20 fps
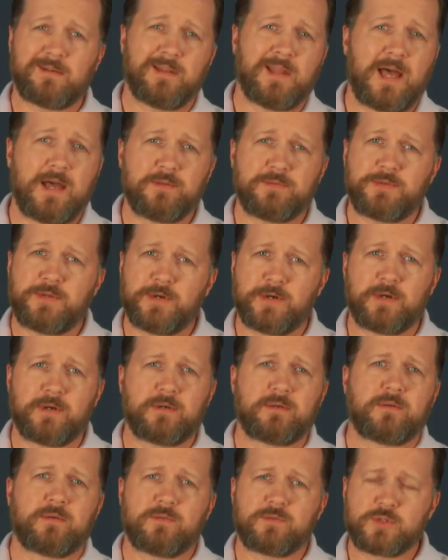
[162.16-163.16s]
allow
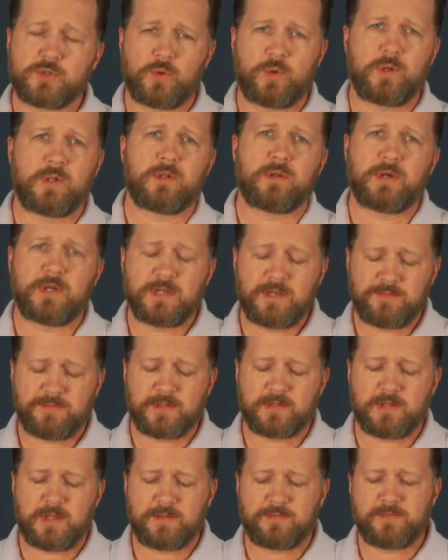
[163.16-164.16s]
dirt, soil, or
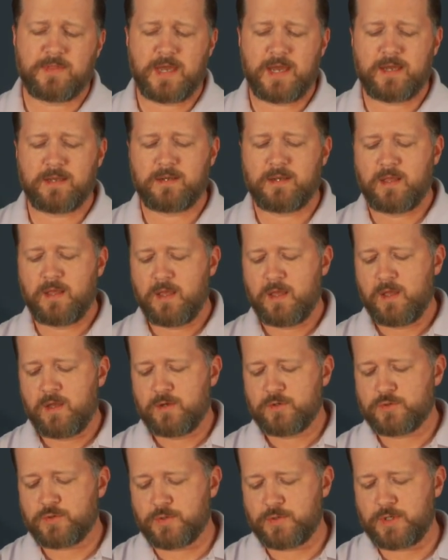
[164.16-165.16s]
anything like that.
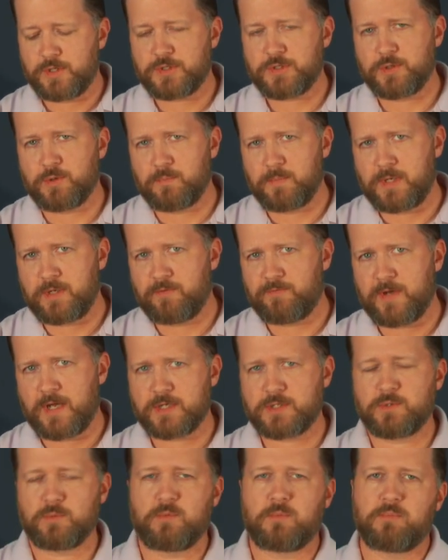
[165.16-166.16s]
Traditional
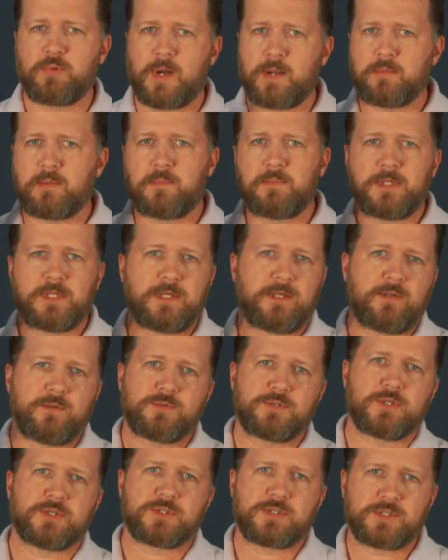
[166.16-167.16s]
manufacturing would probably
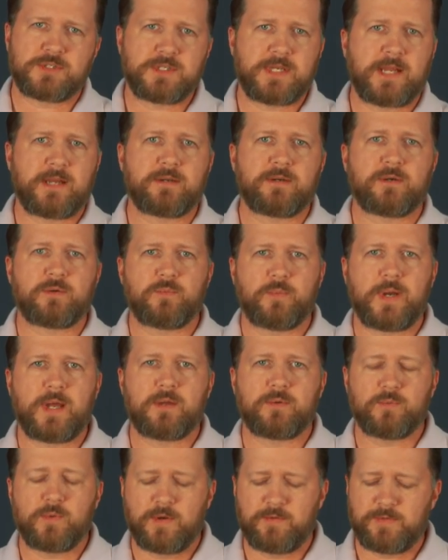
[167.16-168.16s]
use just a standard
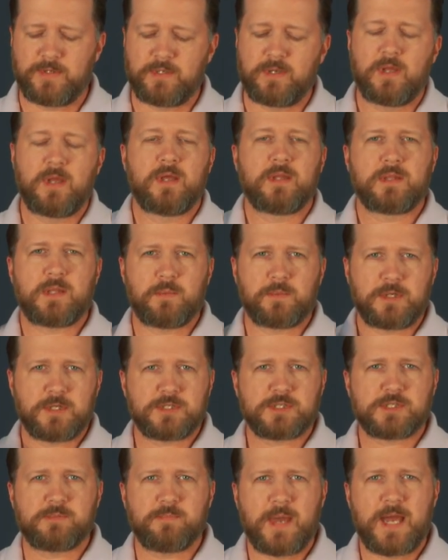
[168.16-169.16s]
round rivet that would
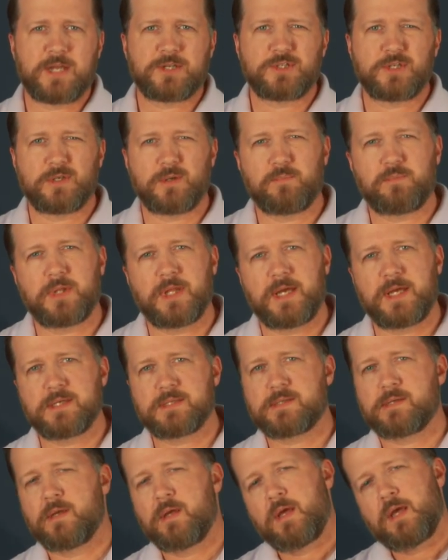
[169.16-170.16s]
get smashed into
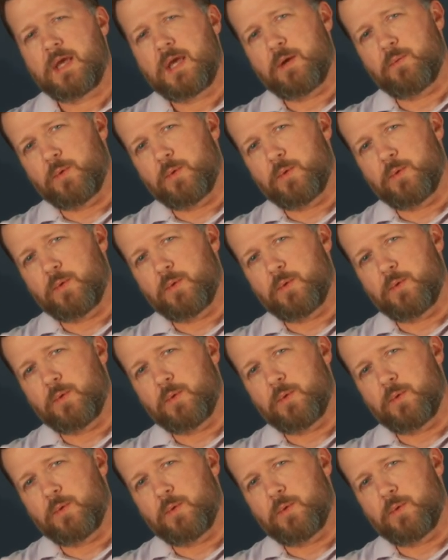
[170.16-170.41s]
place. It